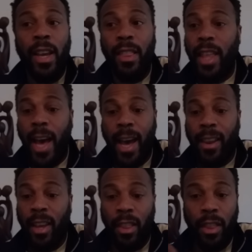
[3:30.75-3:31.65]

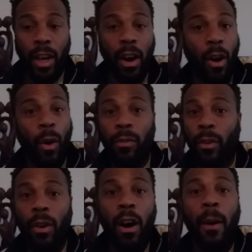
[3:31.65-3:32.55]
that the
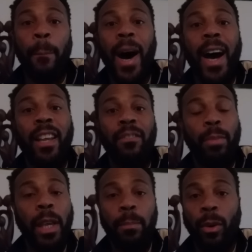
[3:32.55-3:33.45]
overall body of
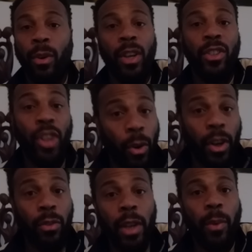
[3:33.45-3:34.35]
people don't
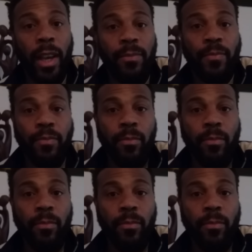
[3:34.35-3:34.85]
agree with.